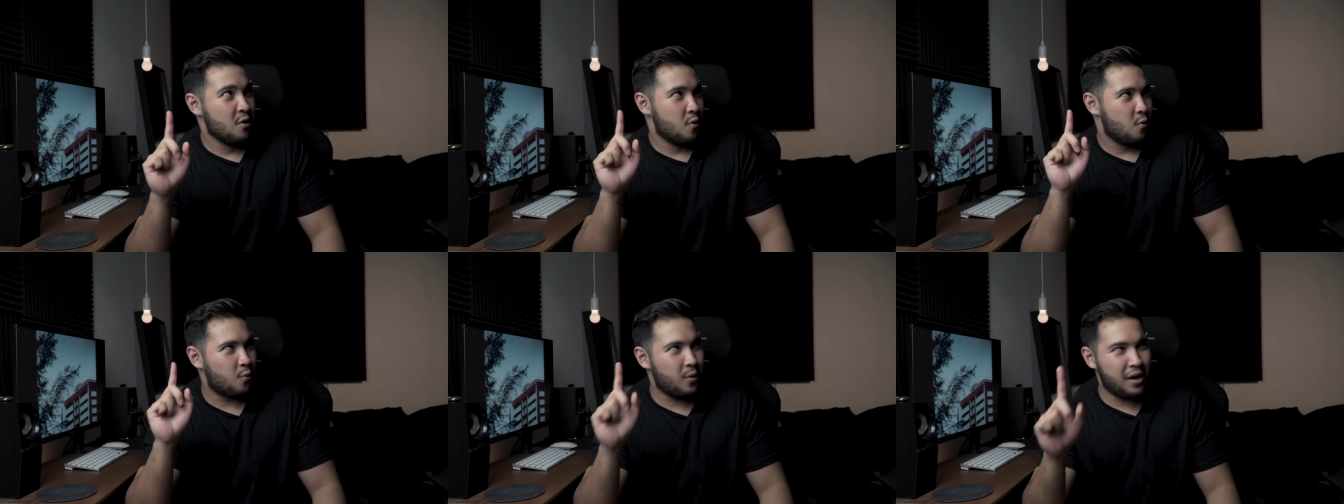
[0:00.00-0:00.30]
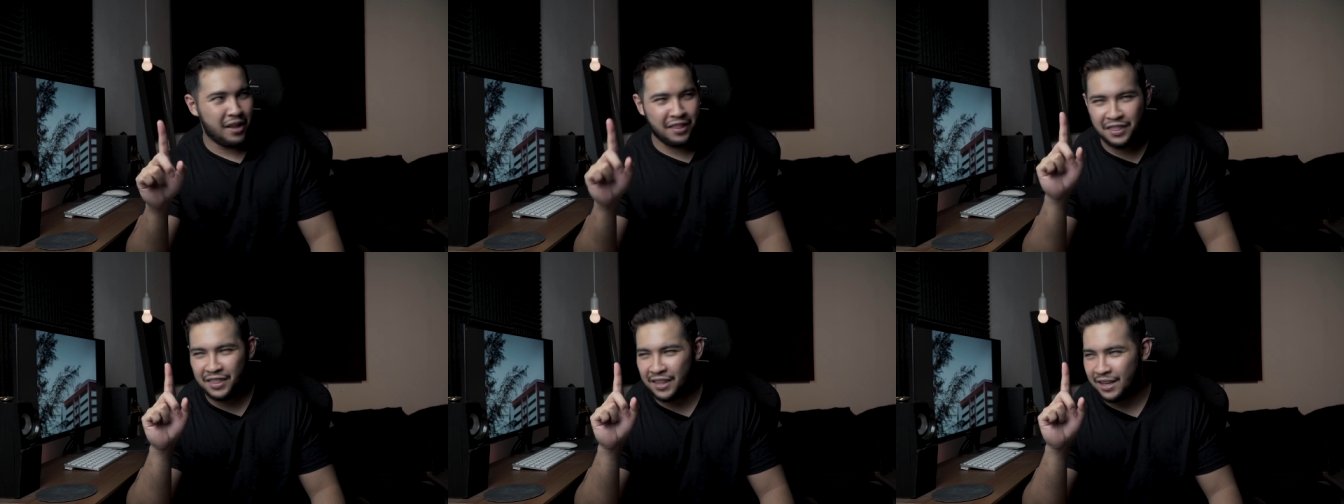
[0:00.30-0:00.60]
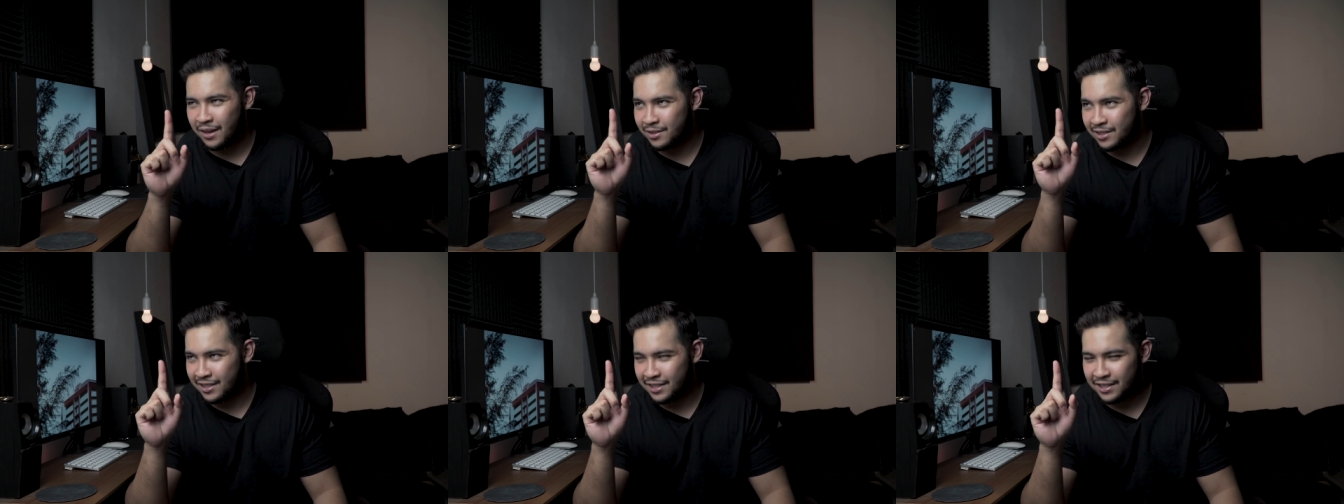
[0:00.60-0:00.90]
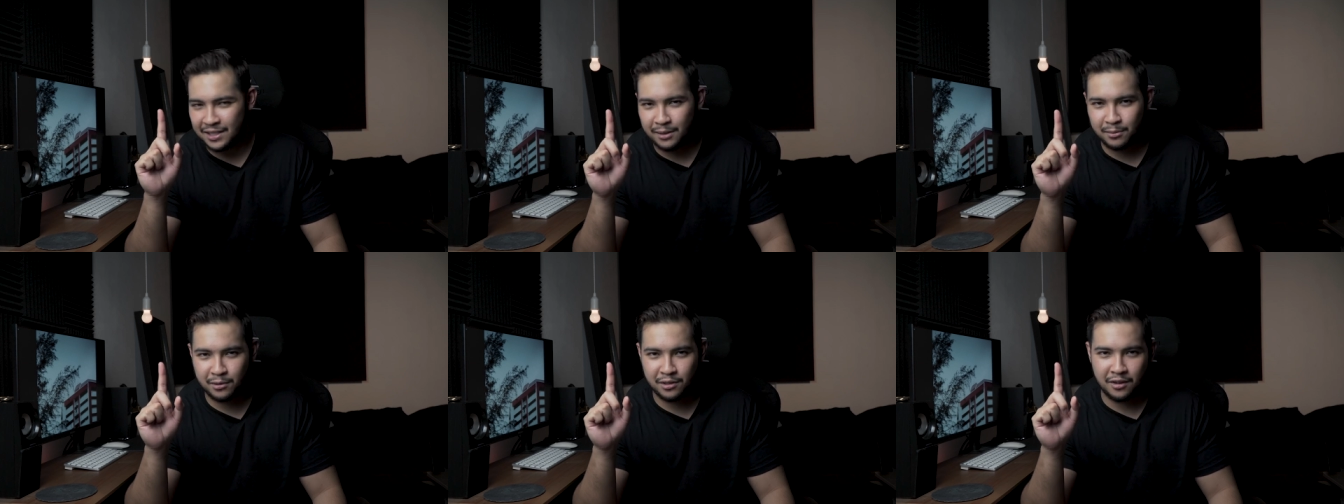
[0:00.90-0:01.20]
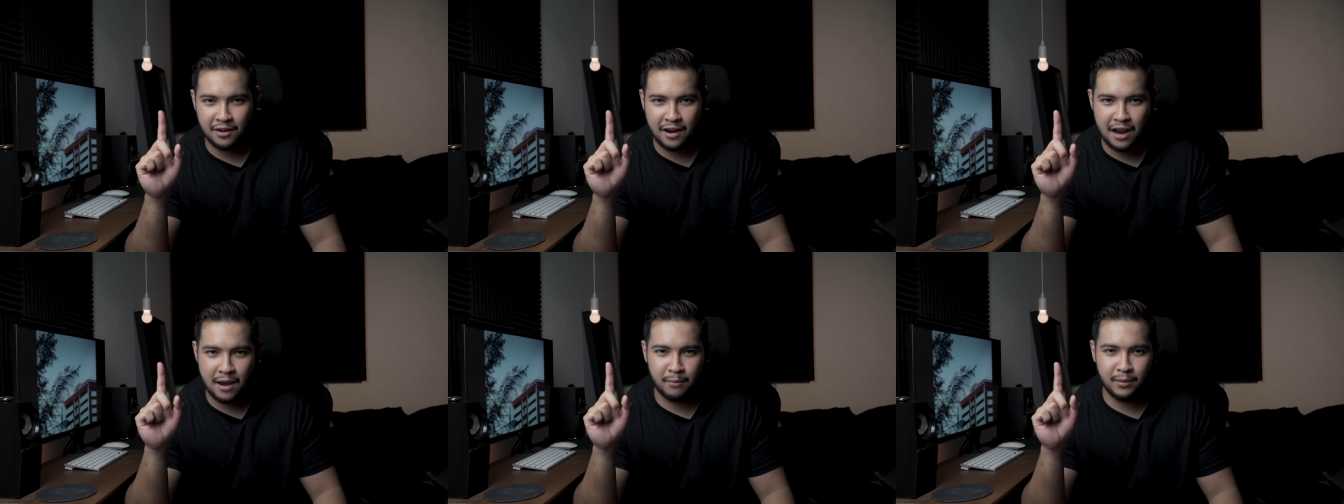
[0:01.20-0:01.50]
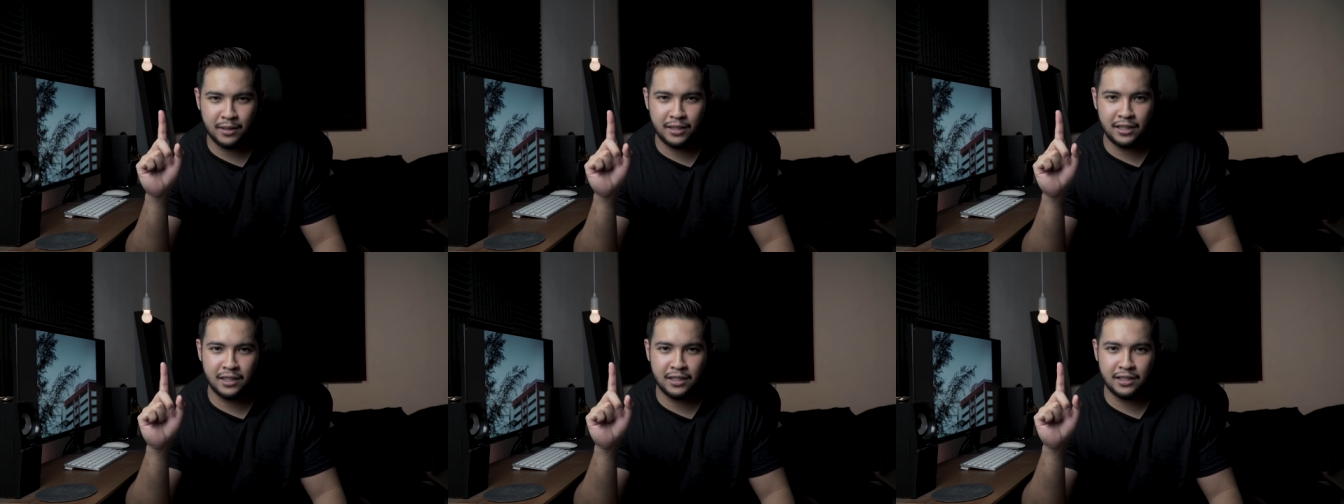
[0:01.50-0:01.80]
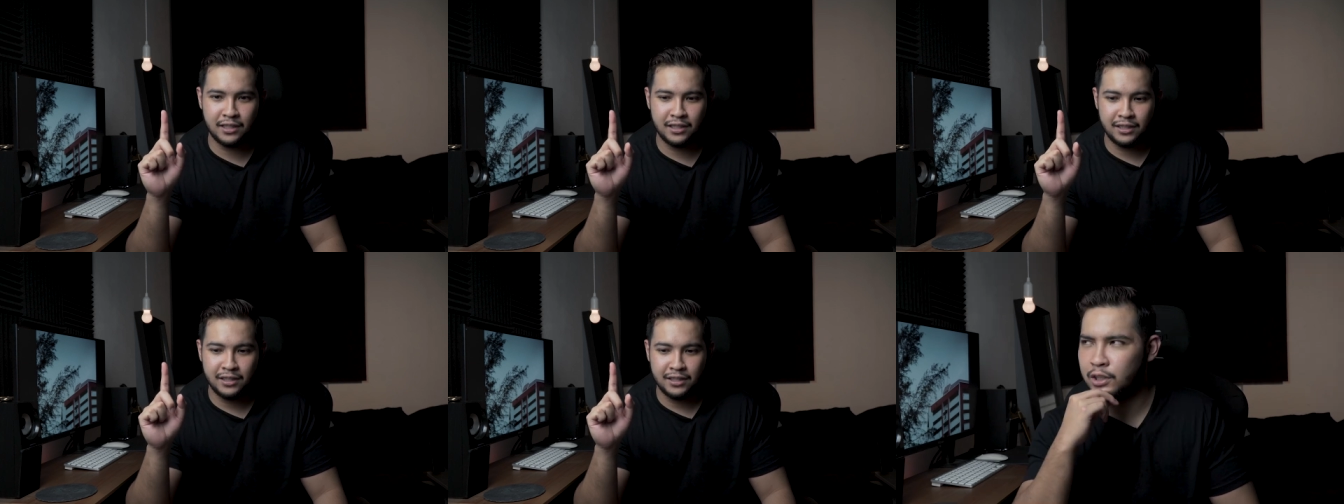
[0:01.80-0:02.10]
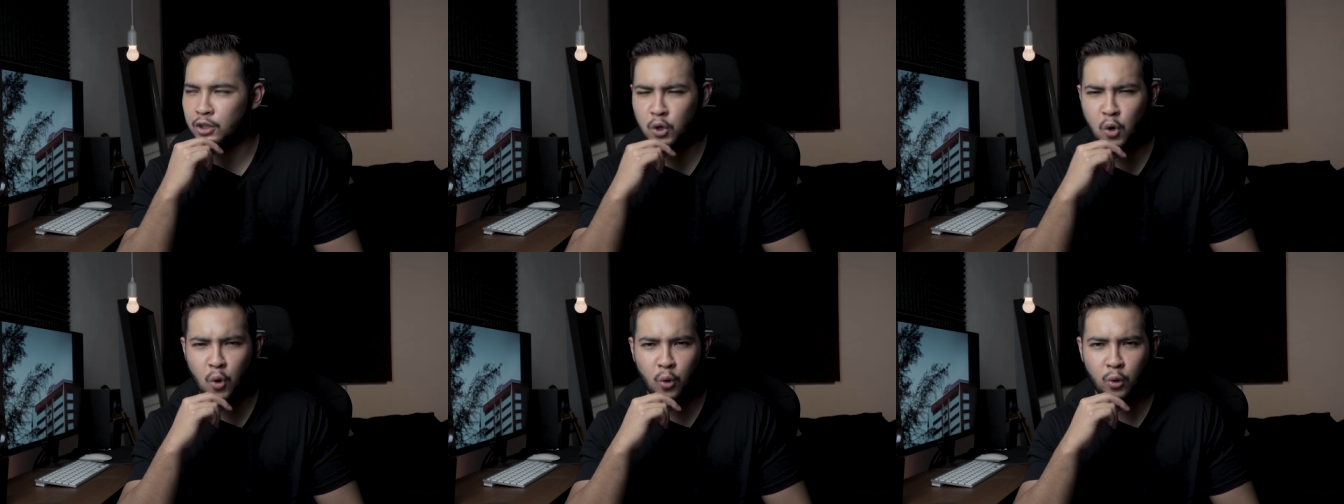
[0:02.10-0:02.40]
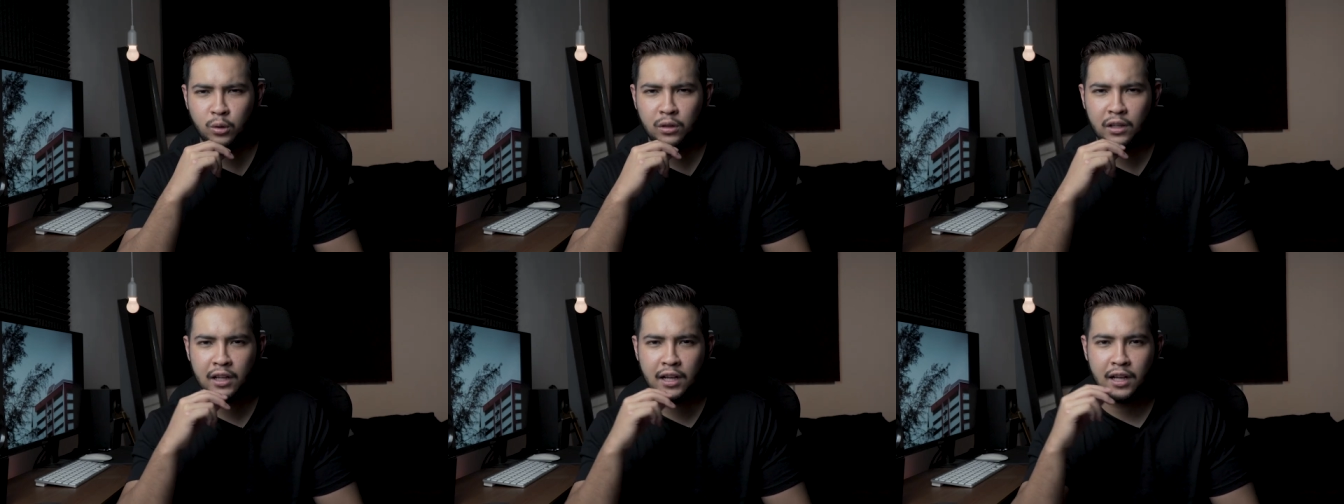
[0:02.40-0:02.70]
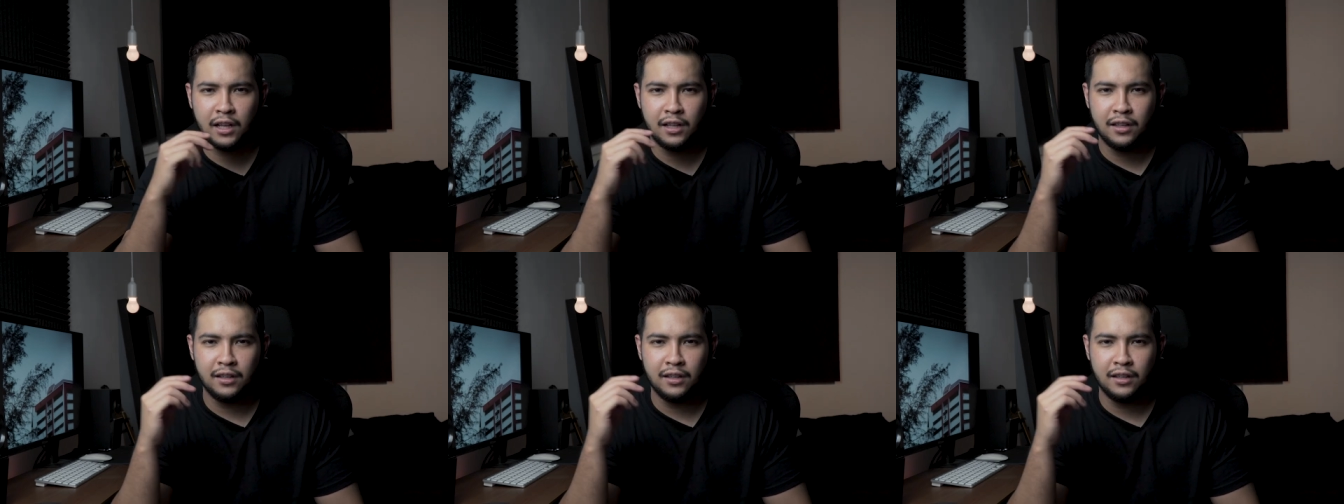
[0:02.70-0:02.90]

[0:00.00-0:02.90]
1,000 subscriber goal,